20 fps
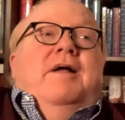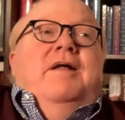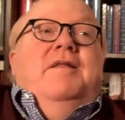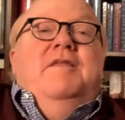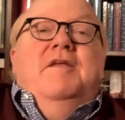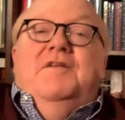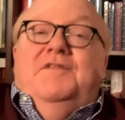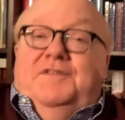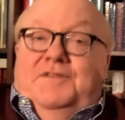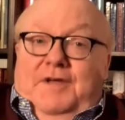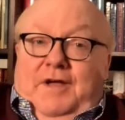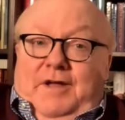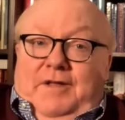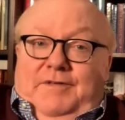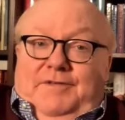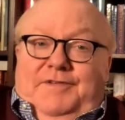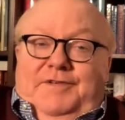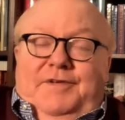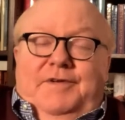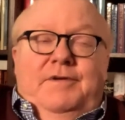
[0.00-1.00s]
in this
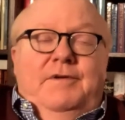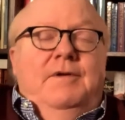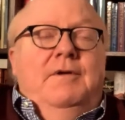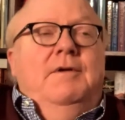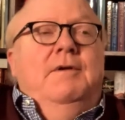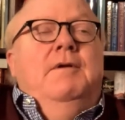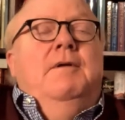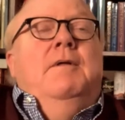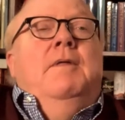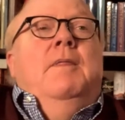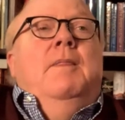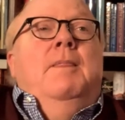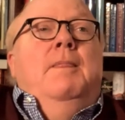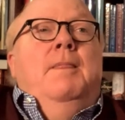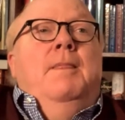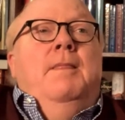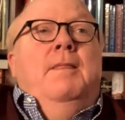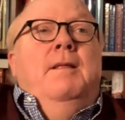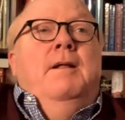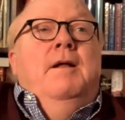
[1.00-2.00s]
sense.
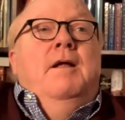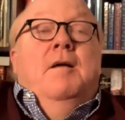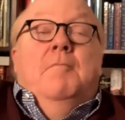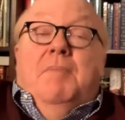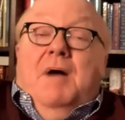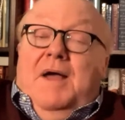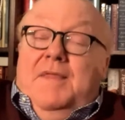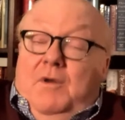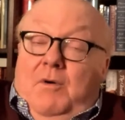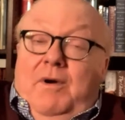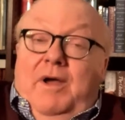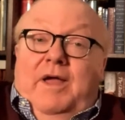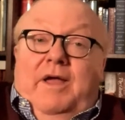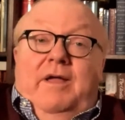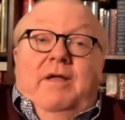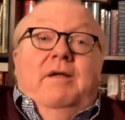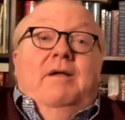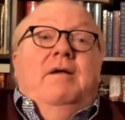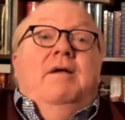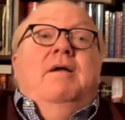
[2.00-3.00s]
By the
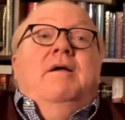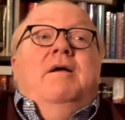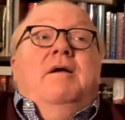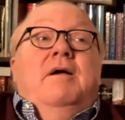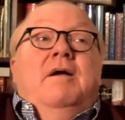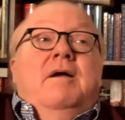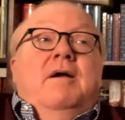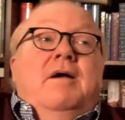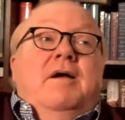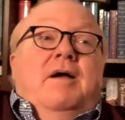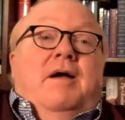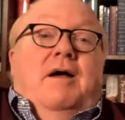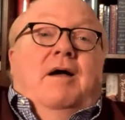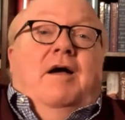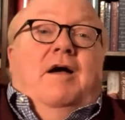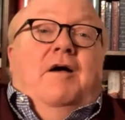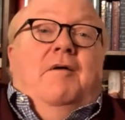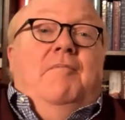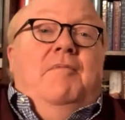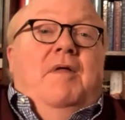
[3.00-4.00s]
way,
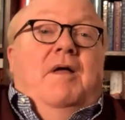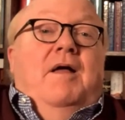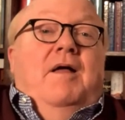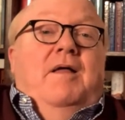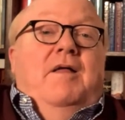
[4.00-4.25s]
uh,